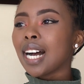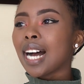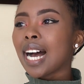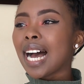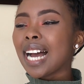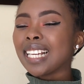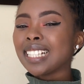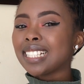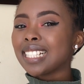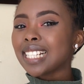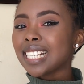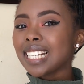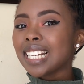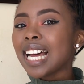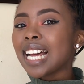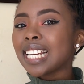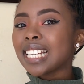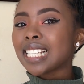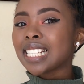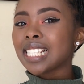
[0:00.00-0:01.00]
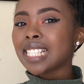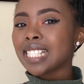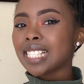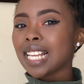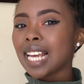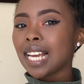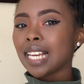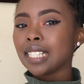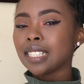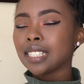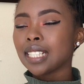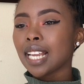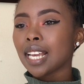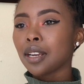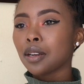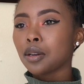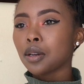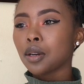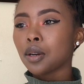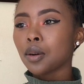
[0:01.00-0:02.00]
I didn't understand,
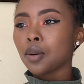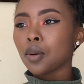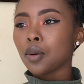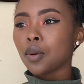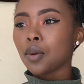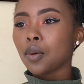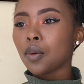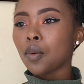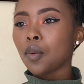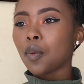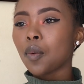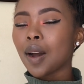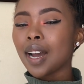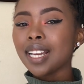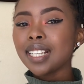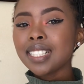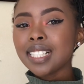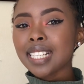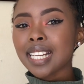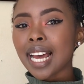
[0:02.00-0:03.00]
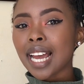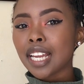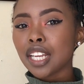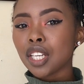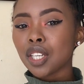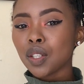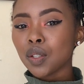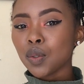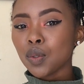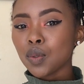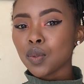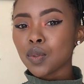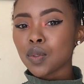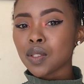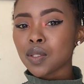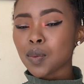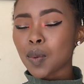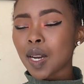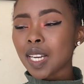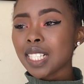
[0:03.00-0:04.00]
like, why did I
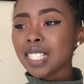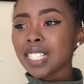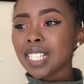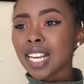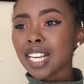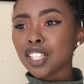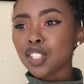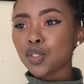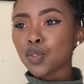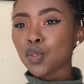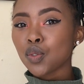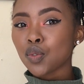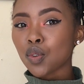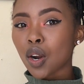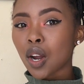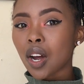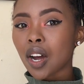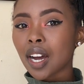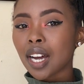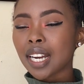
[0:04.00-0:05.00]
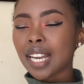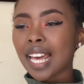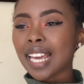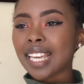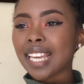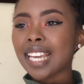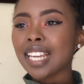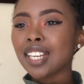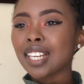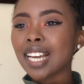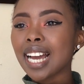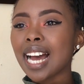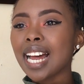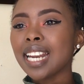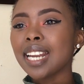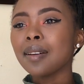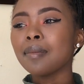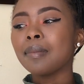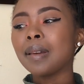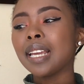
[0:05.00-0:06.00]
lose? Why did I do wrong? Like, it
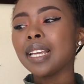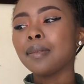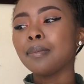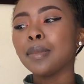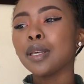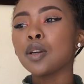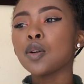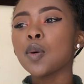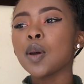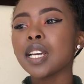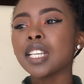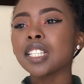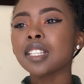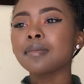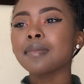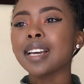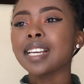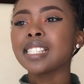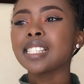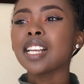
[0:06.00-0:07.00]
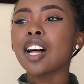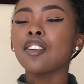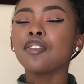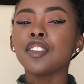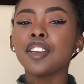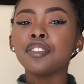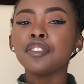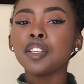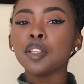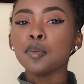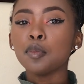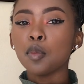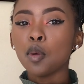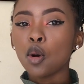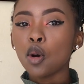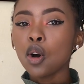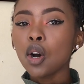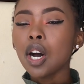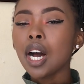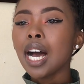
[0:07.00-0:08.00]
kind of made me question myself even
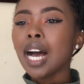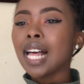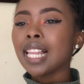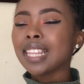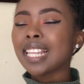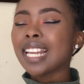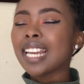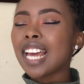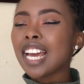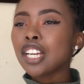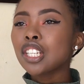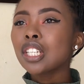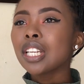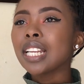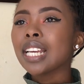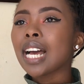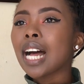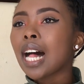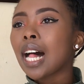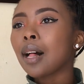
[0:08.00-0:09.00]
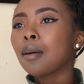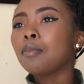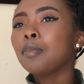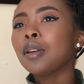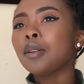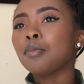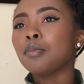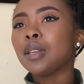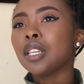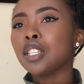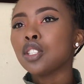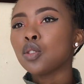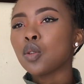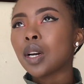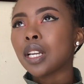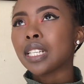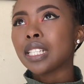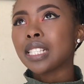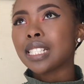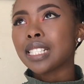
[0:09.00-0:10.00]
more than actually helping me to
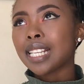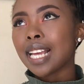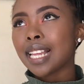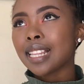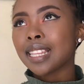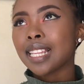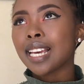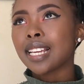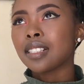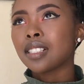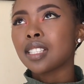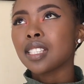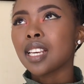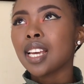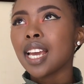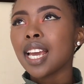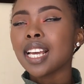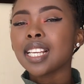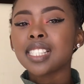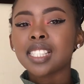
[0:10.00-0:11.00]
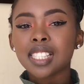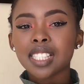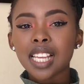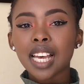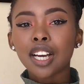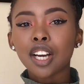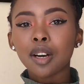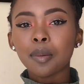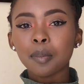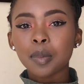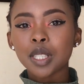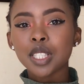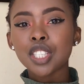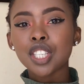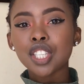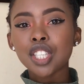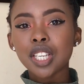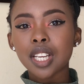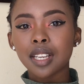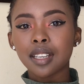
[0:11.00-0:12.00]
understand that it's a
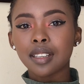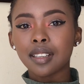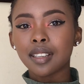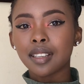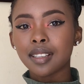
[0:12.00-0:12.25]
competition.